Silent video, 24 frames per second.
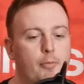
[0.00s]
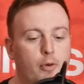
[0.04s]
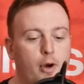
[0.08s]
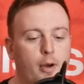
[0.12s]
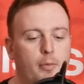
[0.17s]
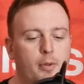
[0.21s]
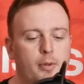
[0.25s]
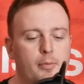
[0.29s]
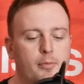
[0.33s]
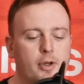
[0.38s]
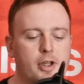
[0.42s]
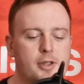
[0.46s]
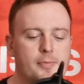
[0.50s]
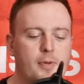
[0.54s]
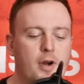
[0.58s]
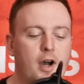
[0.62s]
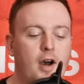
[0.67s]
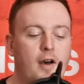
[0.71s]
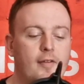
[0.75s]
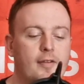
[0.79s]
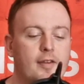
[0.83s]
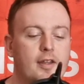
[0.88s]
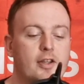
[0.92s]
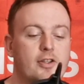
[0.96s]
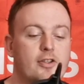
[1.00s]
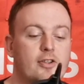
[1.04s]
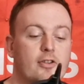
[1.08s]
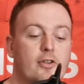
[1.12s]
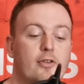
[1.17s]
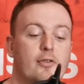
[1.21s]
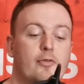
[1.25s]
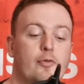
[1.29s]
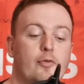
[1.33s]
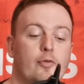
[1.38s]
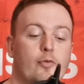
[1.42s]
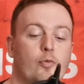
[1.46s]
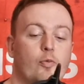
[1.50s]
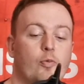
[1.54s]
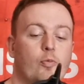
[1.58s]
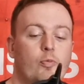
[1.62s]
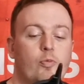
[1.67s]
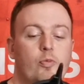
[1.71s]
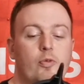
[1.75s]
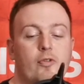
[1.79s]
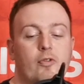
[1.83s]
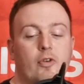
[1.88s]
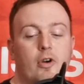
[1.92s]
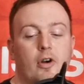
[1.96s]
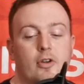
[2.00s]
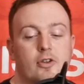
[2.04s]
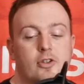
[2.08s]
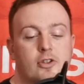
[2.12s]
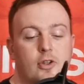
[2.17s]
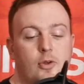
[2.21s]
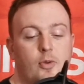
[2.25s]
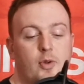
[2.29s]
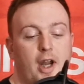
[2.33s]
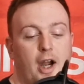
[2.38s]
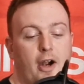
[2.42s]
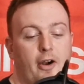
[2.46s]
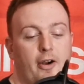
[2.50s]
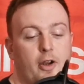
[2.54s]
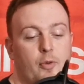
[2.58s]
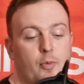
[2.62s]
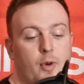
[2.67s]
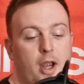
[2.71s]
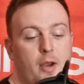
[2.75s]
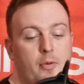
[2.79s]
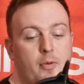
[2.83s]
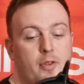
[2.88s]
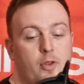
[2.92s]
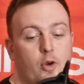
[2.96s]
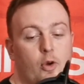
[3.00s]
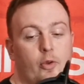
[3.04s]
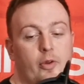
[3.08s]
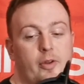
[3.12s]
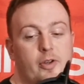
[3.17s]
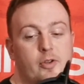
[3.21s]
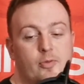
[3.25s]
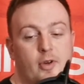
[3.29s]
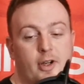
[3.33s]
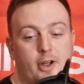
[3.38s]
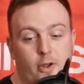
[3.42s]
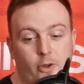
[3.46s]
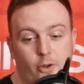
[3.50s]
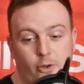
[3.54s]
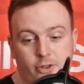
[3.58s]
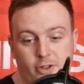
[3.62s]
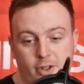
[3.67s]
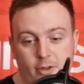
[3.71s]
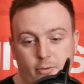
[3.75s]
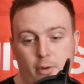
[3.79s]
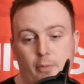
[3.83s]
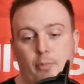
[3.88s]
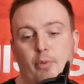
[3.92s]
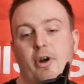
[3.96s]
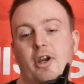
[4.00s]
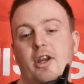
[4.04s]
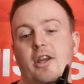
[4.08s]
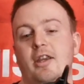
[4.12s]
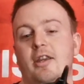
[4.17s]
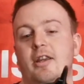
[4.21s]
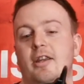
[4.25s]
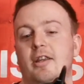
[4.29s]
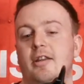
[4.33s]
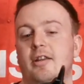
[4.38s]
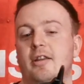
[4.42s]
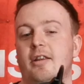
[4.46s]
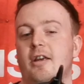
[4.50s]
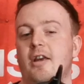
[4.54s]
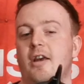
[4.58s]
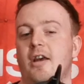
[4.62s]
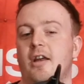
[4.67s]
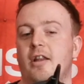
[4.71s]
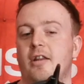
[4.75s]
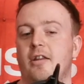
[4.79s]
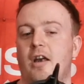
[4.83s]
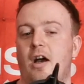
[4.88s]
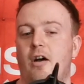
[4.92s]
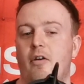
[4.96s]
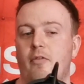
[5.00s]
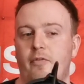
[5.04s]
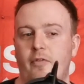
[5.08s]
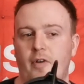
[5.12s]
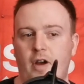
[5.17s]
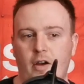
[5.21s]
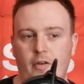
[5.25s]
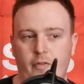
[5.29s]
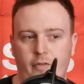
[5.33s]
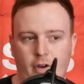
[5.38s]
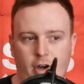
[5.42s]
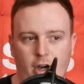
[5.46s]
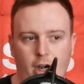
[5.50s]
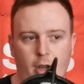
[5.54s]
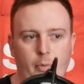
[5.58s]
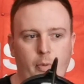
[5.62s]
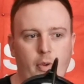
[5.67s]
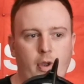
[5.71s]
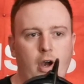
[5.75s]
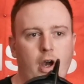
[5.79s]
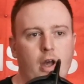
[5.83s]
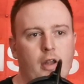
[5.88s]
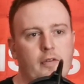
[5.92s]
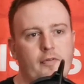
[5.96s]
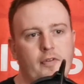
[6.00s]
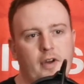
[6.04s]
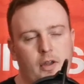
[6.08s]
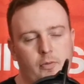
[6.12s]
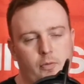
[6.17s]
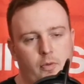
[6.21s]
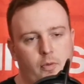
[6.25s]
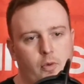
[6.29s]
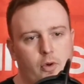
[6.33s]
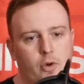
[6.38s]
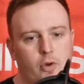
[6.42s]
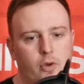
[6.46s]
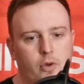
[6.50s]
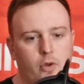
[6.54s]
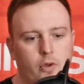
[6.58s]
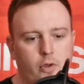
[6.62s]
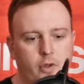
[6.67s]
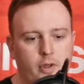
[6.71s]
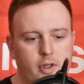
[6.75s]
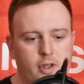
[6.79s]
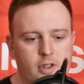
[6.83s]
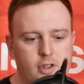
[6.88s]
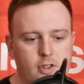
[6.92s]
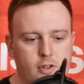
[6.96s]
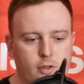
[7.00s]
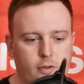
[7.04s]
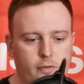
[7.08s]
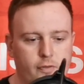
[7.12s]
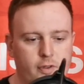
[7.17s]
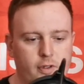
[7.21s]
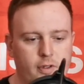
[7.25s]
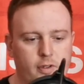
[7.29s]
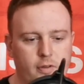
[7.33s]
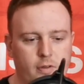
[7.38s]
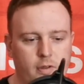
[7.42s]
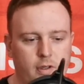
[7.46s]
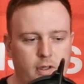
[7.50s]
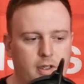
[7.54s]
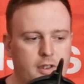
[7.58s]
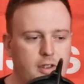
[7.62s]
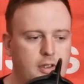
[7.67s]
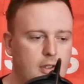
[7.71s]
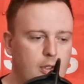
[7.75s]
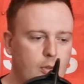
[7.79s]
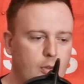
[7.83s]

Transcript: problem, but it's part of the issue of we've got some yeah, yeah, way with exactly. all these records that we're breaking, mm-hmm. how, how far ahead we are, the fact that we won all this stuff, and like, you